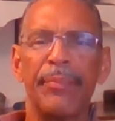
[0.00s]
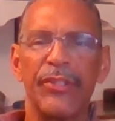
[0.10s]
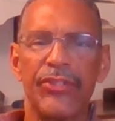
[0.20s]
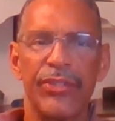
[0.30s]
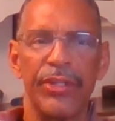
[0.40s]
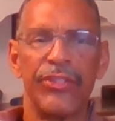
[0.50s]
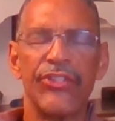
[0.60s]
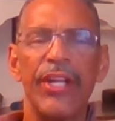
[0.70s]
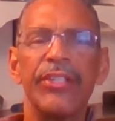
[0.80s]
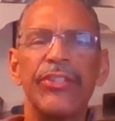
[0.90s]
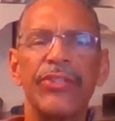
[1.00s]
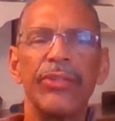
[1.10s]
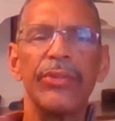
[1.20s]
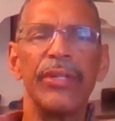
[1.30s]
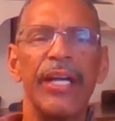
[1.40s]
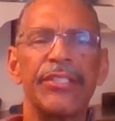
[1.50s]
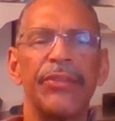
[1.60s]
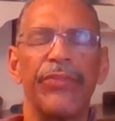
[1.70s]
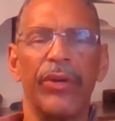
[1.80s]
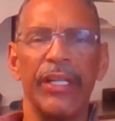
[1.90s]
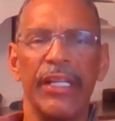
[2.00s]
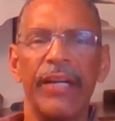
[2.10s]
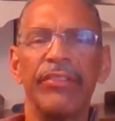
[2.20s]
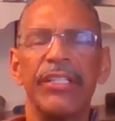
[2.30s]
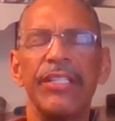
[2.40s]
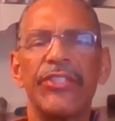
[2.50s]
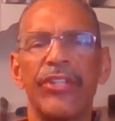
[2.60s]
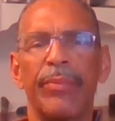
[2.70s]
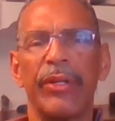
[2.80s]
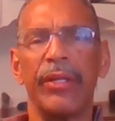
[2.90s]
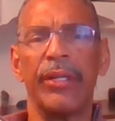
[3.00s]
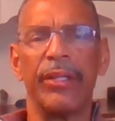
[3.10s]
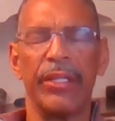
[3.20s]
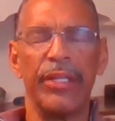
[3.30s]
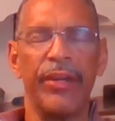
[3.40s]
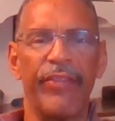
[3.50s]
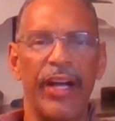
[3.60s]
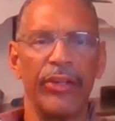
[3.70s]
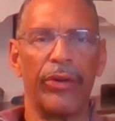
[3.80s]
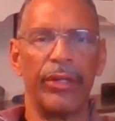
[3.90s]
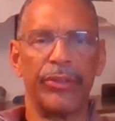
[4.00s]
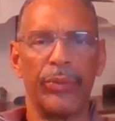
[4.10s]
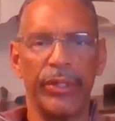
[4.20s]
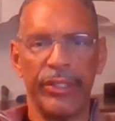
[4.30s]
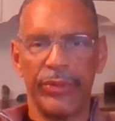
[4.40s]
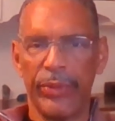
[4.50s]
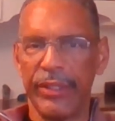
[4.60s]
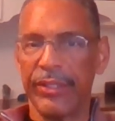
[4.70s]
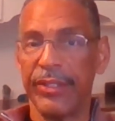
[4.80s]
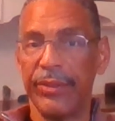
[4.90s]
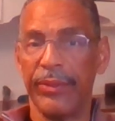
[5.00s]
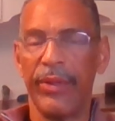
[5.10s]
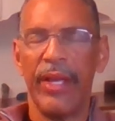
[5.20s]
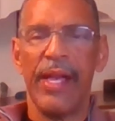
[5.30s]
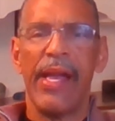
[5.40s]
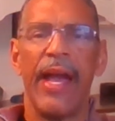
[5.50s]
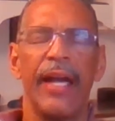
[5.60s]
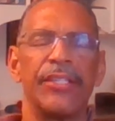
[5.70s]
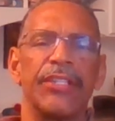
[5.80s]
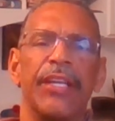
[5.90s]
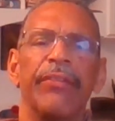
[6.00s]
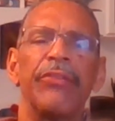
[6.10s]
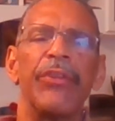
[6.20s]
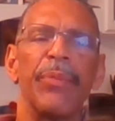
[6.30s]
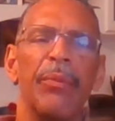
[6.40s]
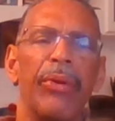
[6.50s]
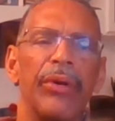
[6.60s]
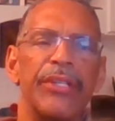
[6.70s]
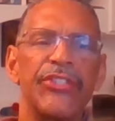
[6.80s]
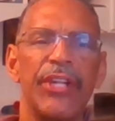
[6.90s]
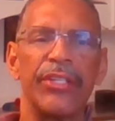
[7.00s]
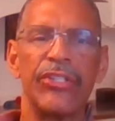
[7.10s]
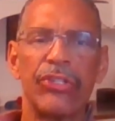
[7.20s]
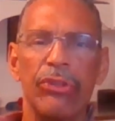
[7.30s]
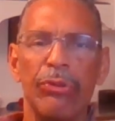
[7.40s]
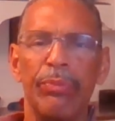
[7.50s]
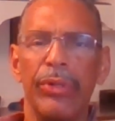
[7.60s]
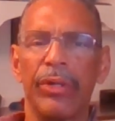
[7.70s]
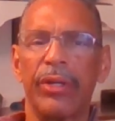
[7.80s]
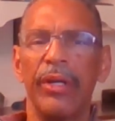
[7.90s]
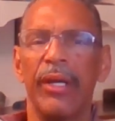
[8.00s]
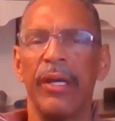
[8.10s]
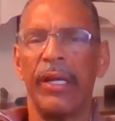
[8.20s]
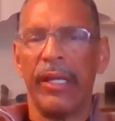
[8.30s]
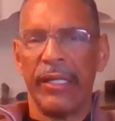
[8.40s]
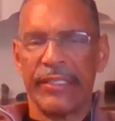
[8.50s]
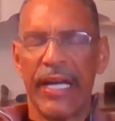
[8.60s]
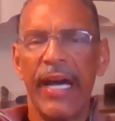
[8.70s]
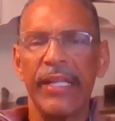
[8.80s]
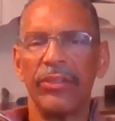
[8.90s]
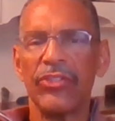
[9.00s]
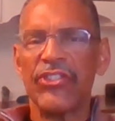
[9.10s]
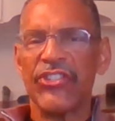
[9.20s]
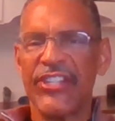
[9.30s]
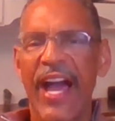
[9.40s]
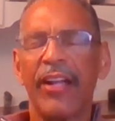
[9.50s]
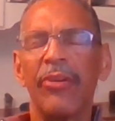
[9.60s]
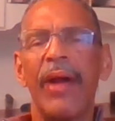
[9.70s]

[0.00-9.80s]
Church Sunday School lesson for 11 December in the year of our Lord 2022, as given from the Boyd Sunday School book entitled Zacheriah